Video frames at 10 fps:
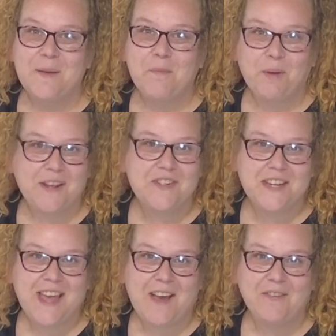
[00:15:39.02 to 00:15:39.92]

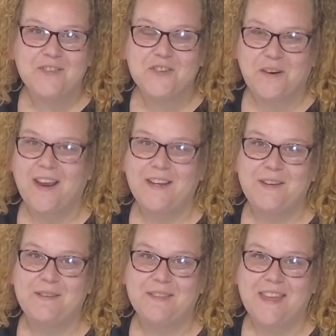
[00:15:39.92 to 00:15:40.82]
branching out, trying
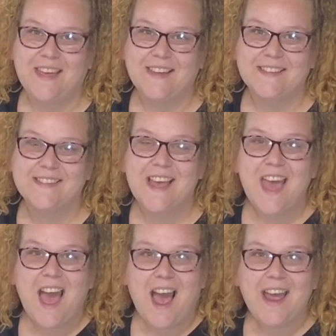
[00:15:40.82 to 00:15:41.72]
new things.
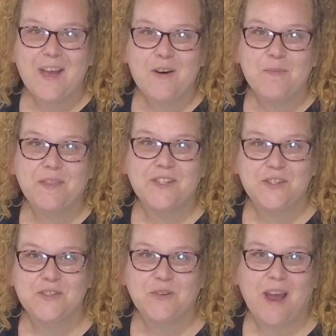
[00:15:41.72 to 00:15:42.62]
I hope that
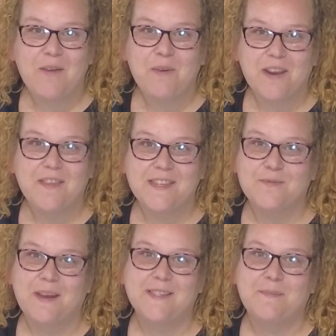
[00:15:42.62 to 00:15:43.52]
you try one of these
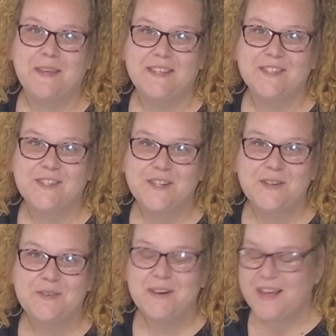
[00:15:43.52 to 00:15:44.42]
recipes
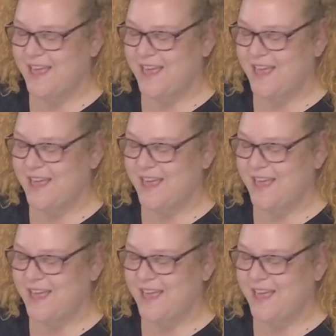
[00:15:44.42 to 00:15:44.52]
too.